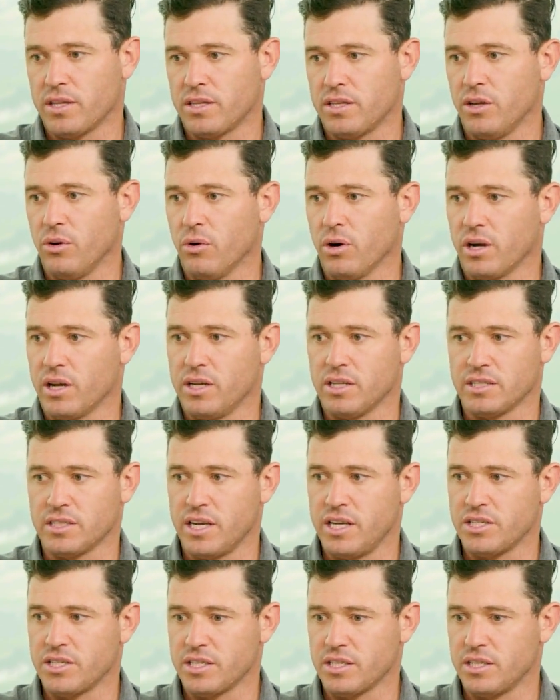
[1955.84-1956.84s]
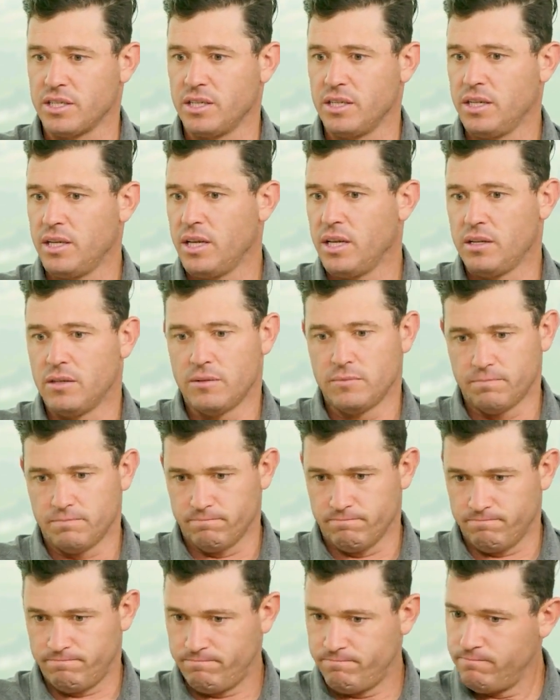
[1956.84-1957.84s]
the organization,
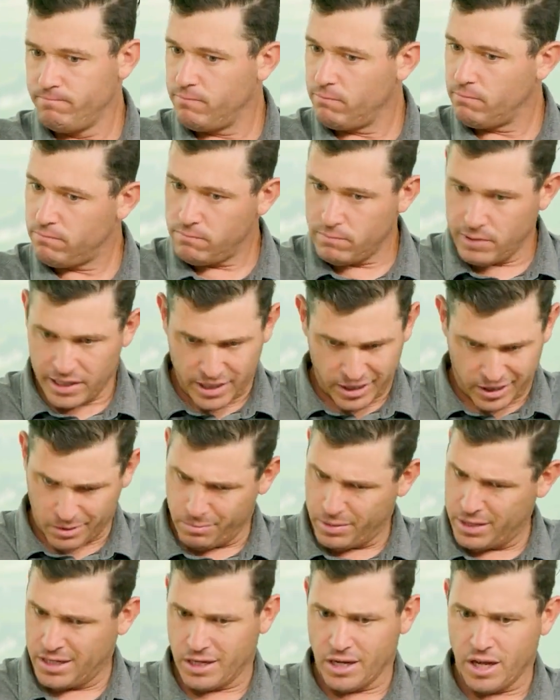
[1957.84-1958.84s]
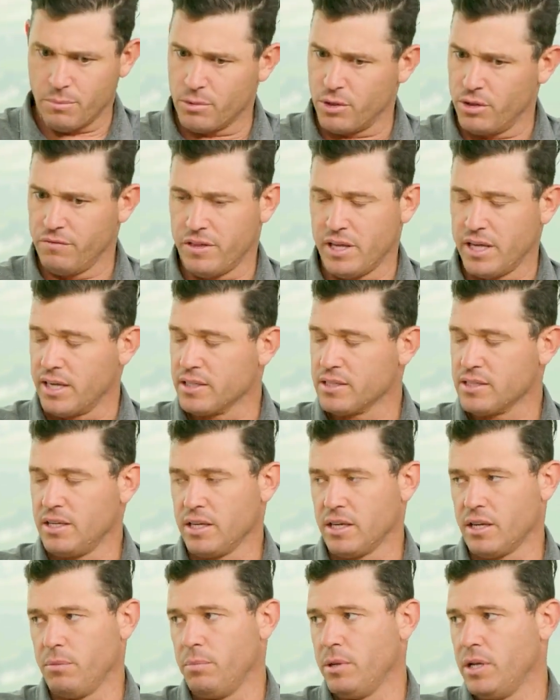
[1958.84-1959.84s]
and it could be a number of things.
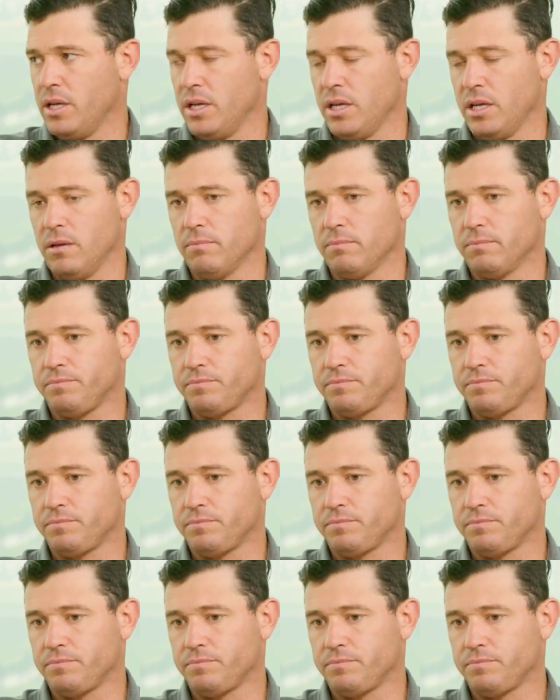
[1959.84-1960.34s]
It could be,